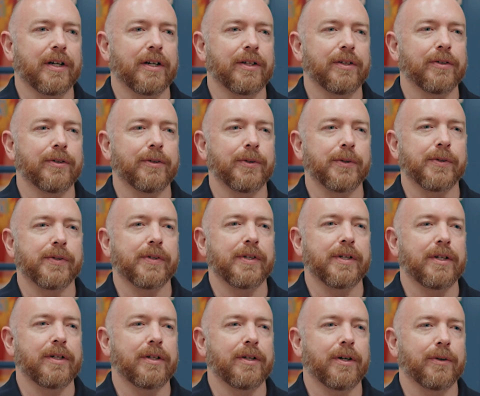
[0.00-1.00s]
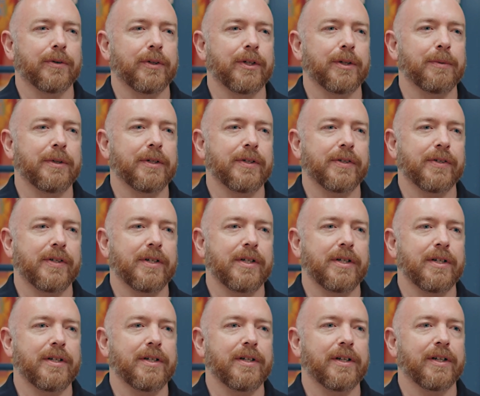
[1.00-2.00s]
you lose the
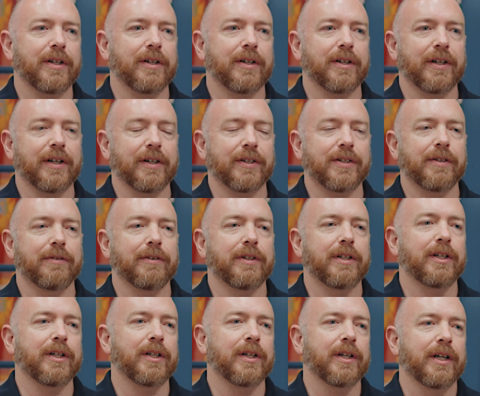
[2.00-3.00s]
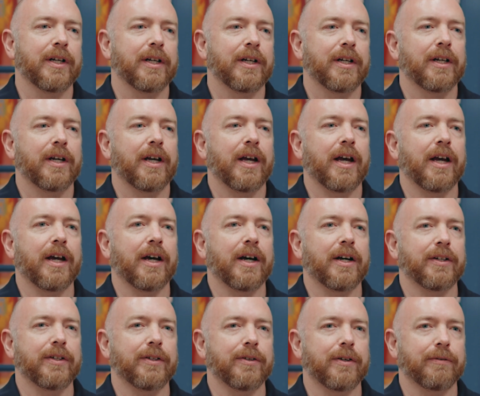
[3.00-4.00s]
ODBC connectivity
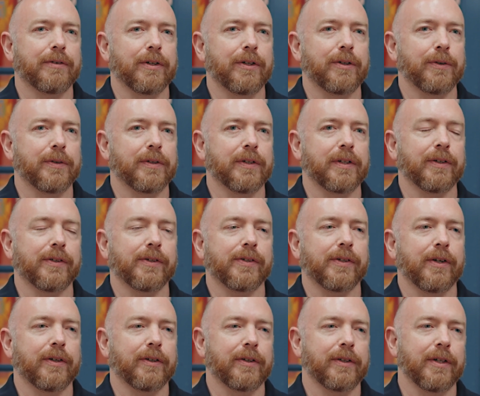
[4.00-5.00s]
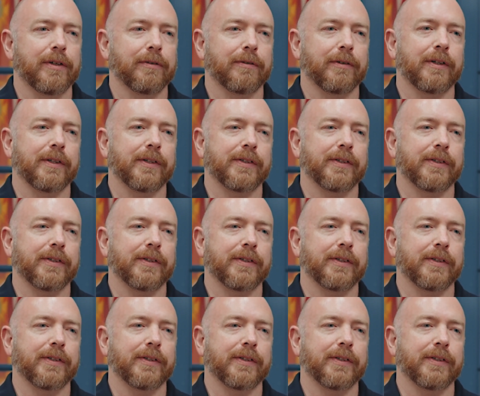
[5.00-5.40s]
and you have to do things slightly different.